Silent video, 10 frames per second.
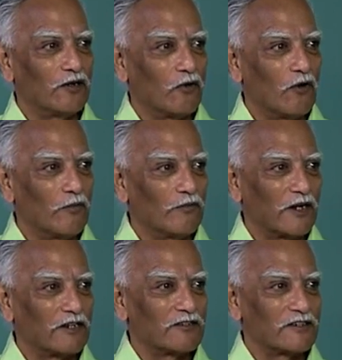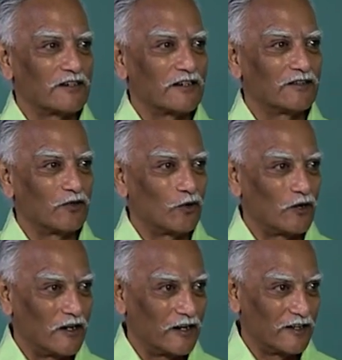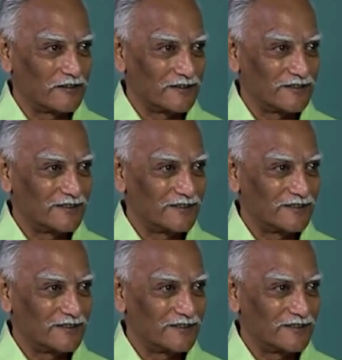Rome, but he was sitting in the rural areas.